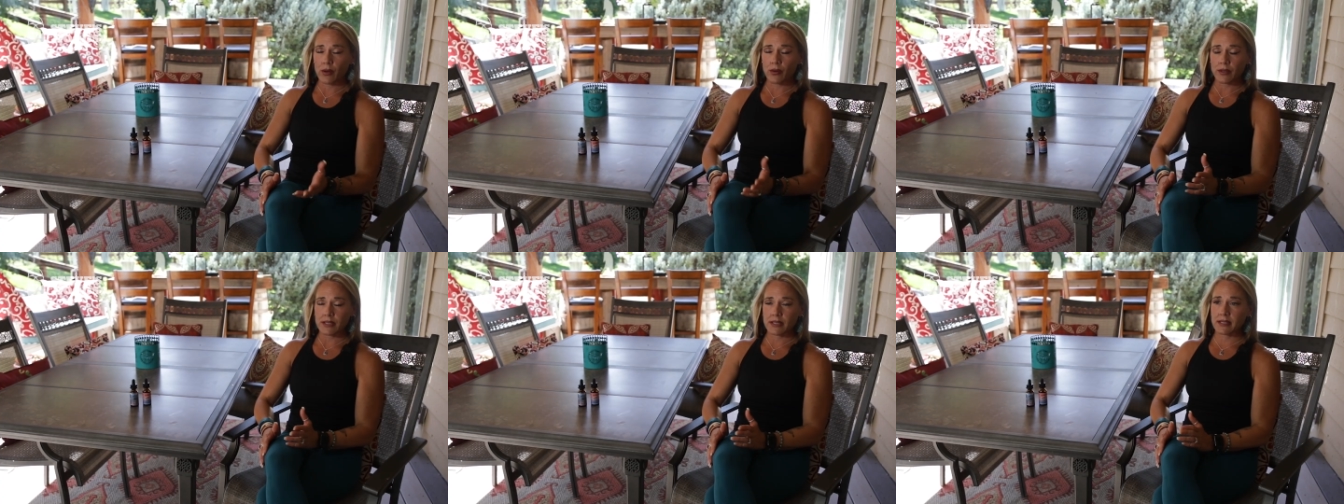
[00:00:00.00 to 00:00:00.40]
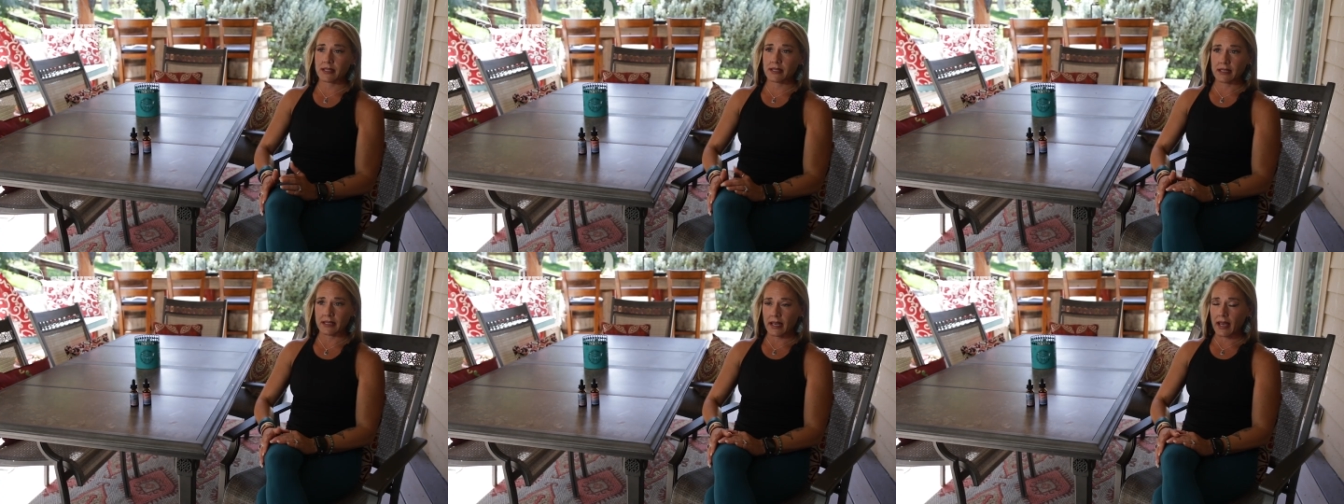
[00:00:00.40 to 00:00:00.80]

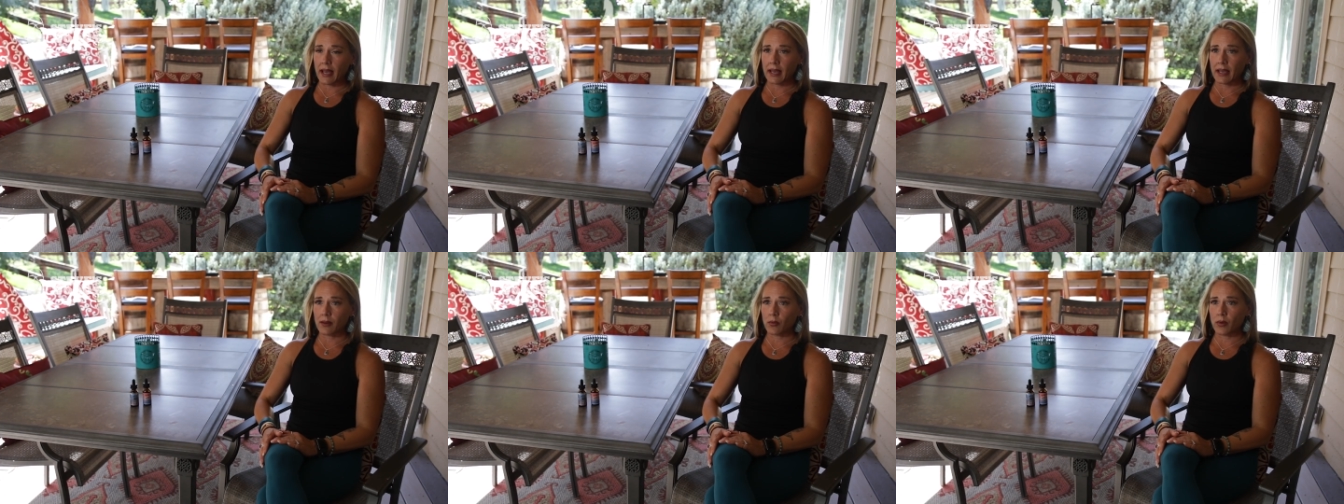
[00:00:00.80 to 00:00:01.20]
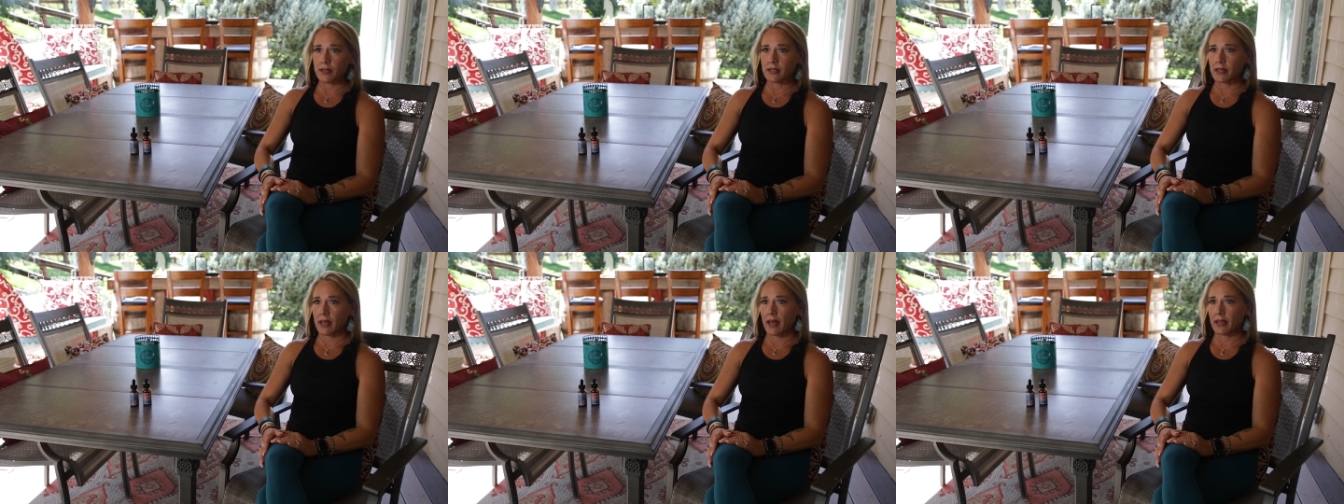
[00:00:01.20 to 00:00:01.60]
noticed today
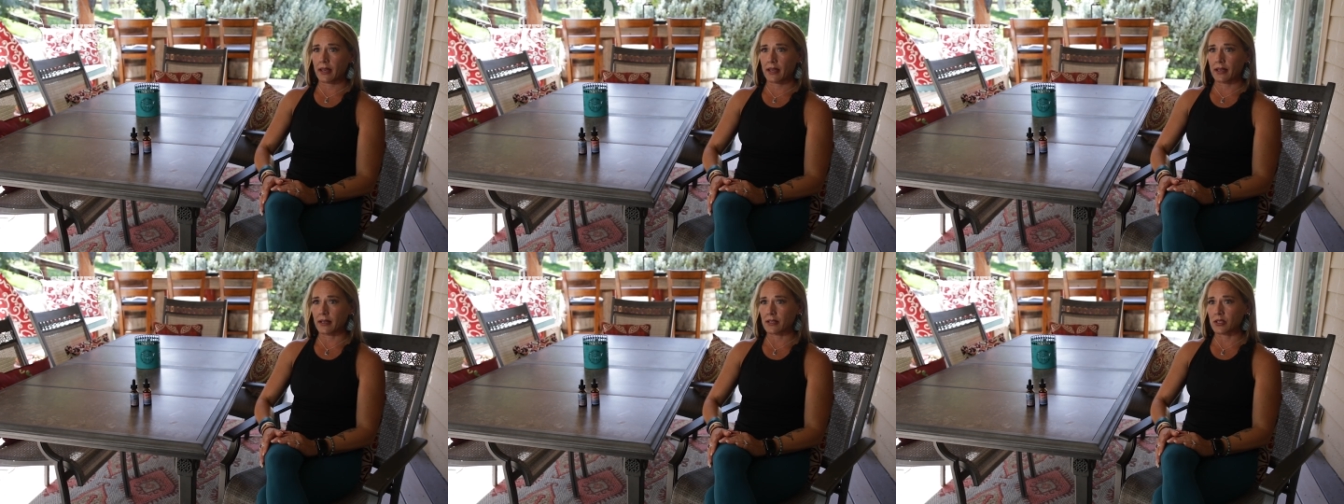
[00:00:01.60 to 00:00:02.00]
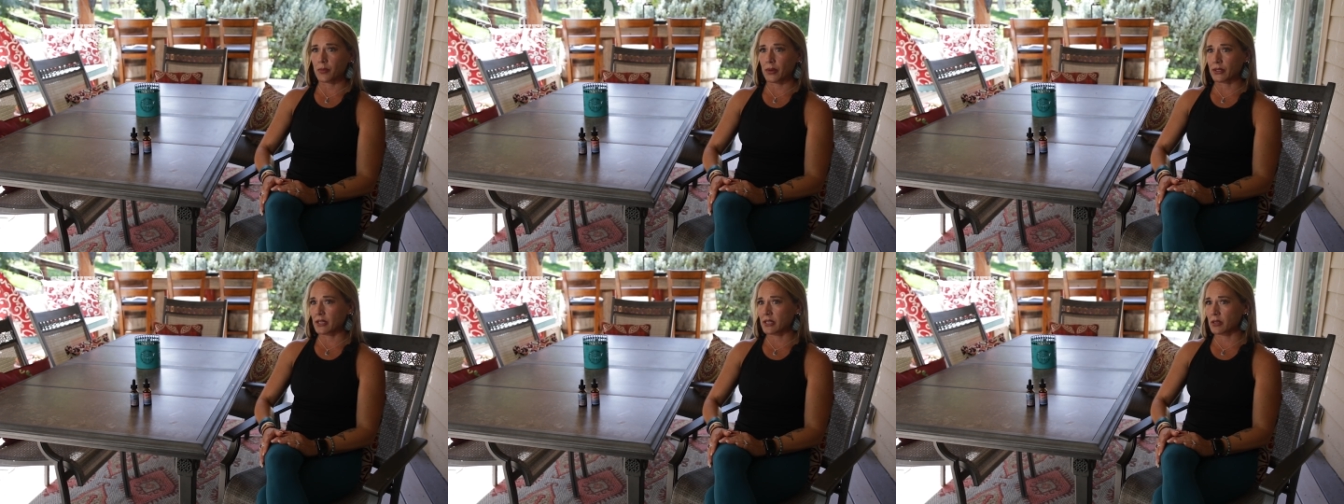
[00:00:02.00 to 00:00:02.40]
was that his
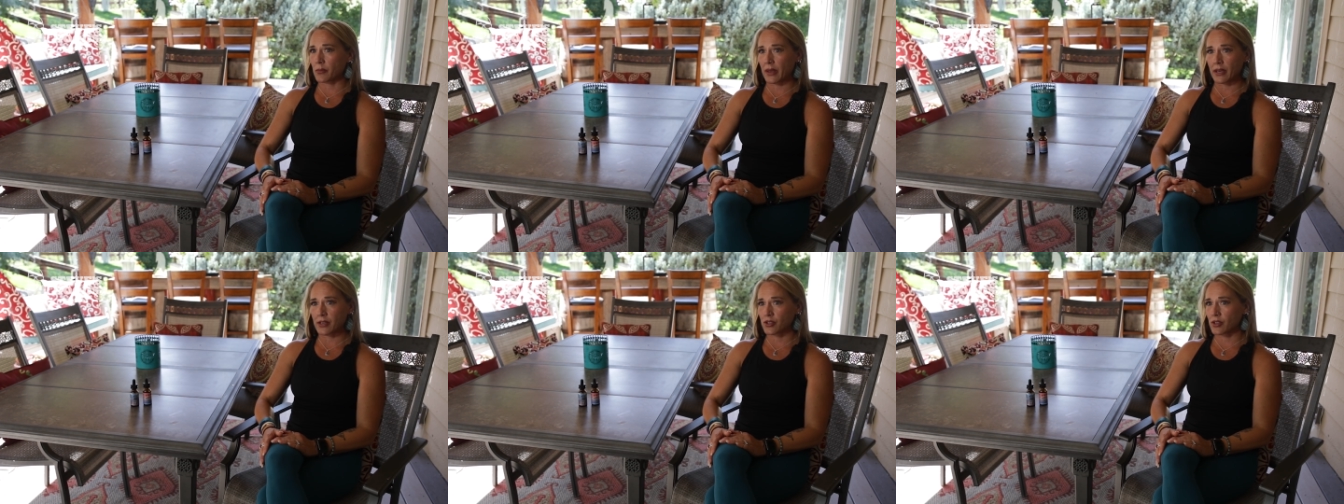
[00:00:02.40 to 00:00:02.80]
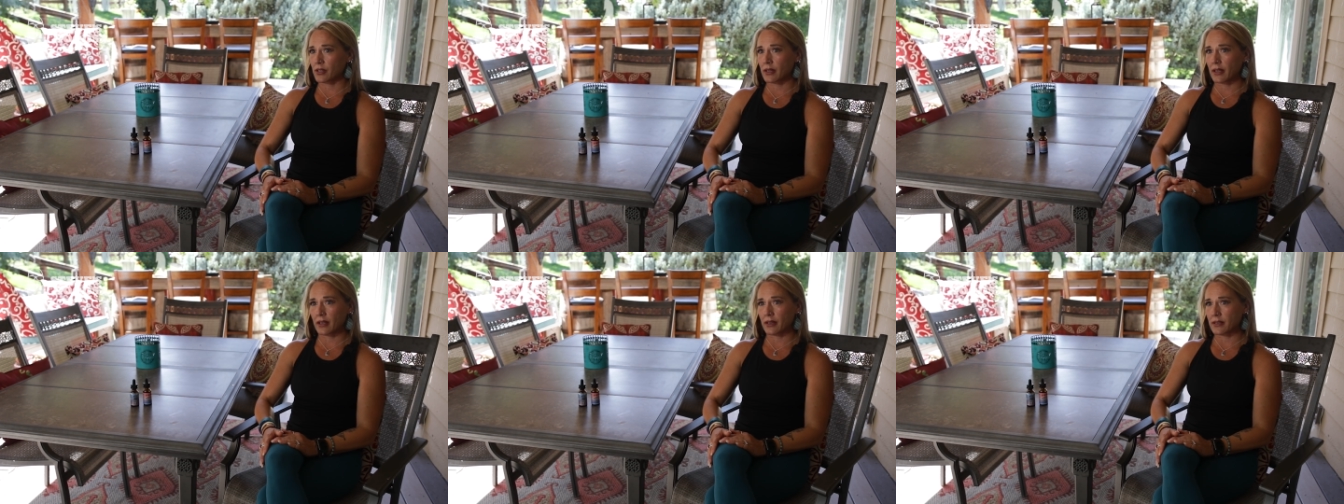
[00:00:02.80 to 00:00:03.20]

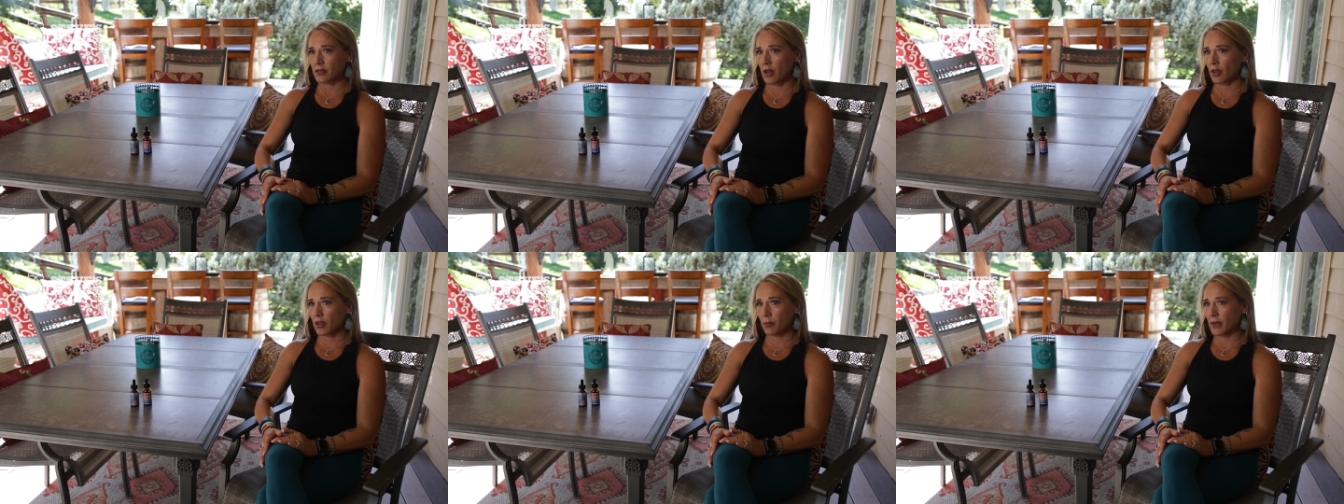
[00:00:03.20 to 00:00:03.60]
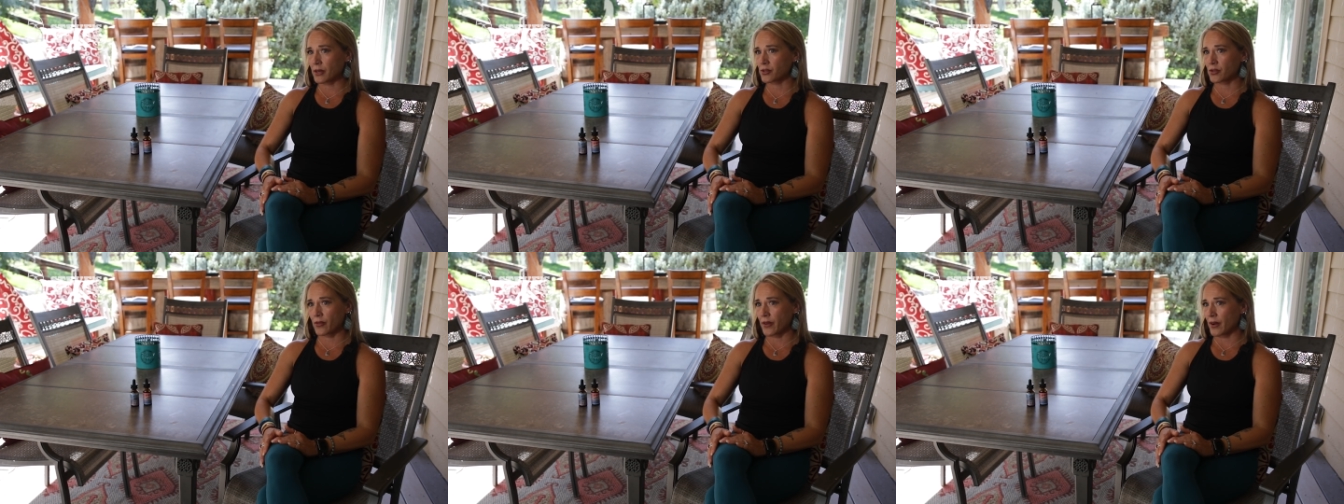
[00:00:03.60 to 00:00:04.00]
participation in his
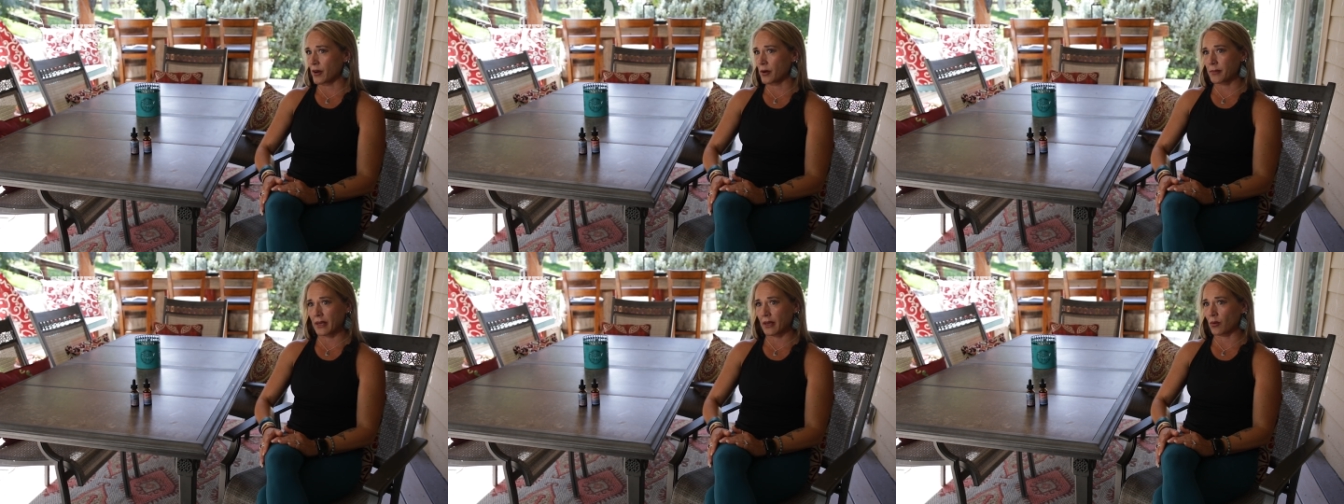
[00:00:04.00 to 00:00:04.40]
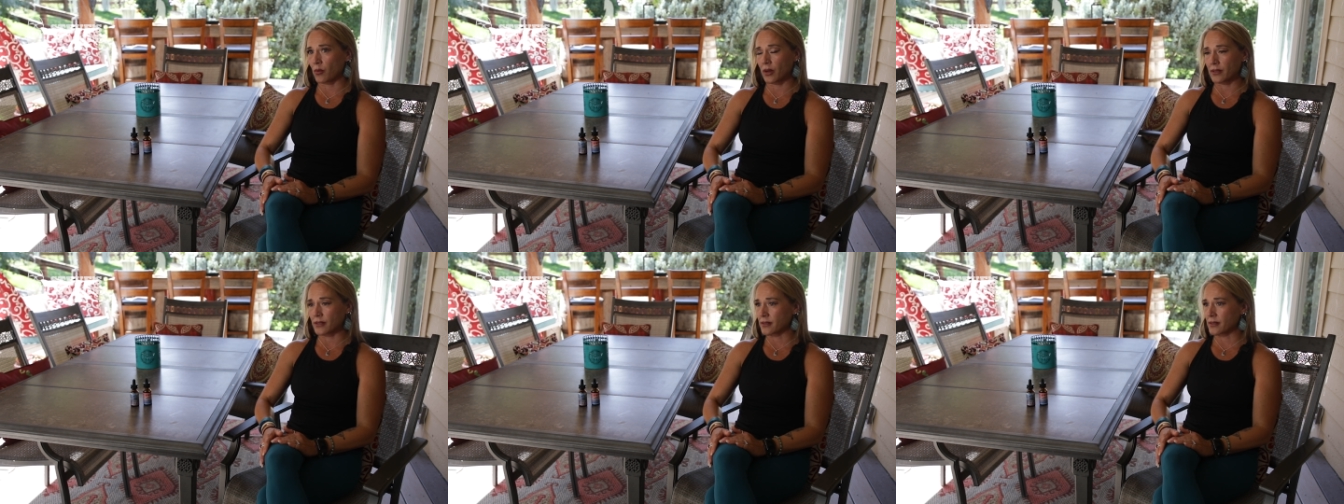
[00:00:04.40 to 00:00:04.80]
occupational therapy
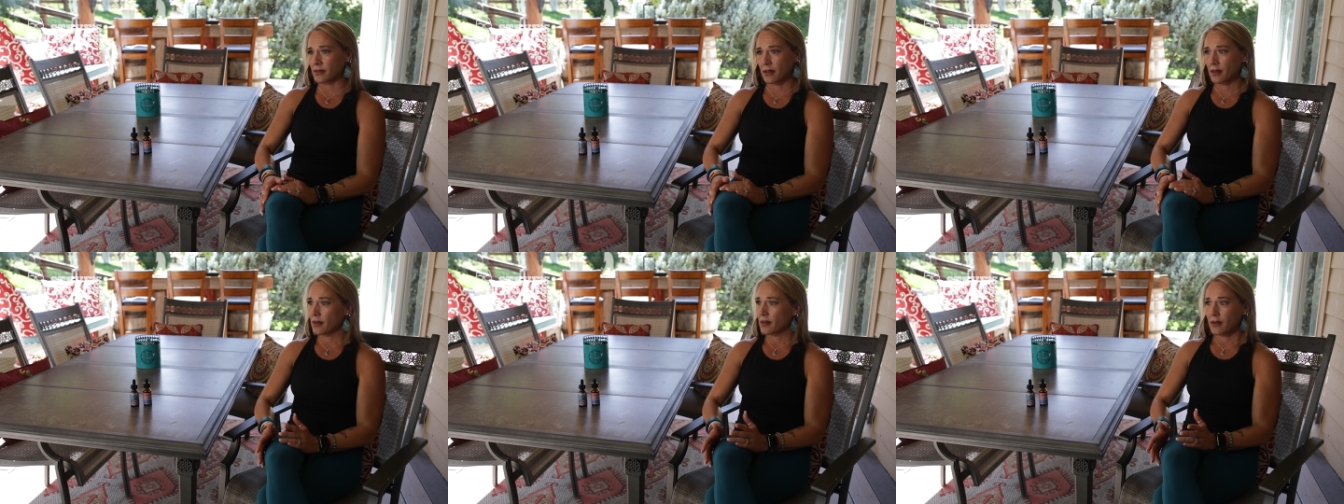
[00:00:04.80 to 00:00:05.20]
was